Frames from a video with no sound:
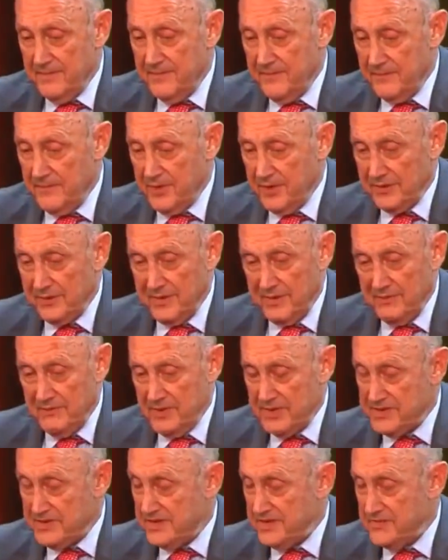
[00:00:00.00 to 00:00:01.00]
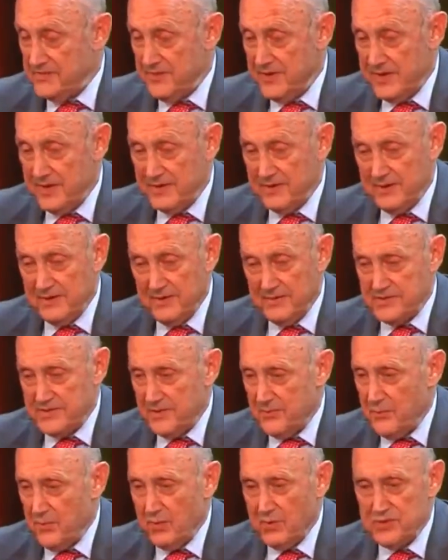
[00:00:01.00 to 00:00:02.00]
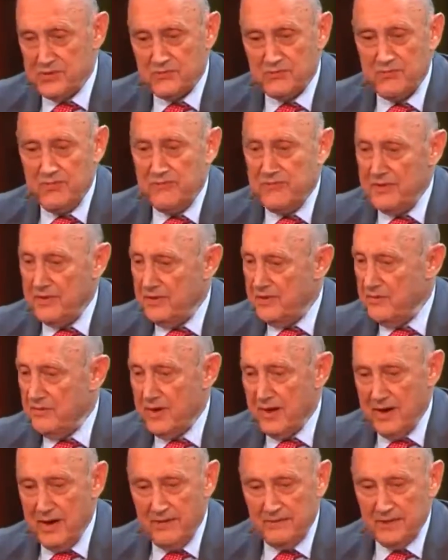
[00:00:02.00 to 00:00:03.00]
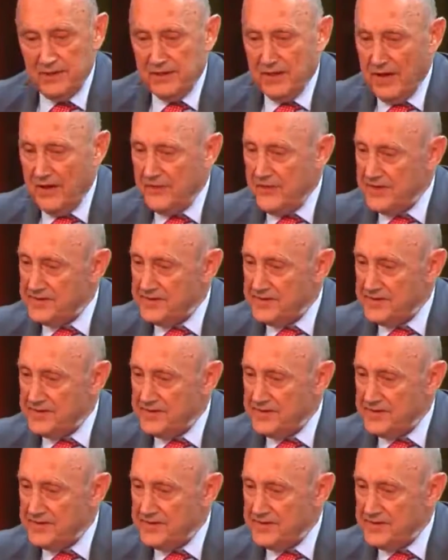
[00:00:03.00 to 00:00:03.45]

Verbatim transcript: book in Business Week, and it's the worst review I ever got.